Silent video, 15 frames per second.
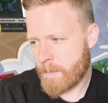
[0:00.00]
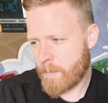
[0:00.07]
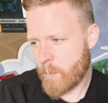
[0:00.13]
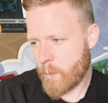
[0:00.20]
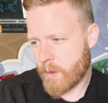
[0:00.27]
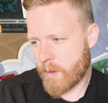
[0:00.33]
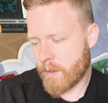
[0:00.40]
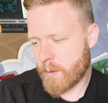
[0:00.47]

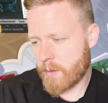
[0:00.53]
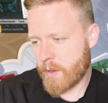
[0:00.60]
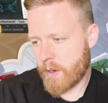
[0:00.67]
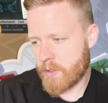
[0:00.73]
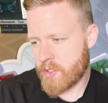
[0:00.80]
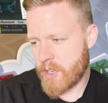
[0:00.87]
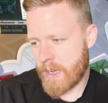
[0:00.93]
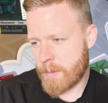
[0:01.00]
We're going to lose our
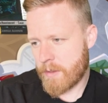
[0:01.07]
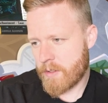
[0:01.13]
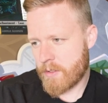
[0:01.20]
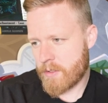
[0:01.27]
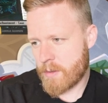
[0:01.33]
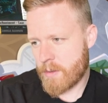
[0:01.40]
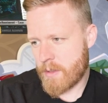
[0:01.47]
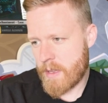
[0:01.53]
enchantment
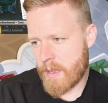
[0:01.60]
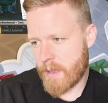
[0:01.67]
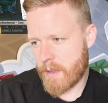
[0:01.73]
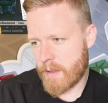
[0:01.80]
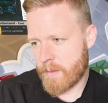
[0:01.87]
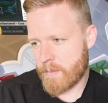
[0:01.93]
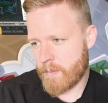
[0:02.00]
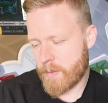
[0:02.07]
to
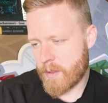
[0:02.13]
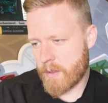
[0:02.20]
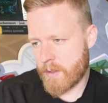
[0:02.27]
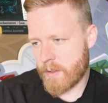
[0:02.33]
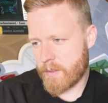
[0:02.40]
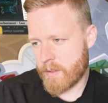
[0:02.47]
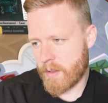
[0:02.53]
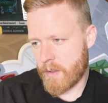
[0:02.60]
the
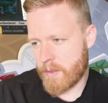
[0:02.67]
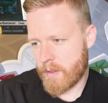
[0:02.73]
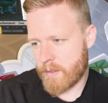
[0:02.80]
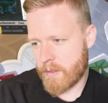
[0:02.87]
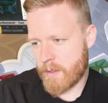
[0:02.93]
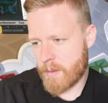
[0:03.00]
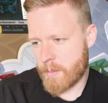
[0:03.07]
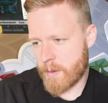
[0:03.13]
Glissa,
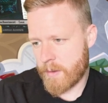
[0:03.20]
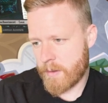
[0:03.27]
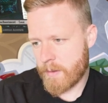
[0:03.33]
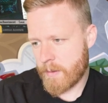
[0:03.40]
obviously, but...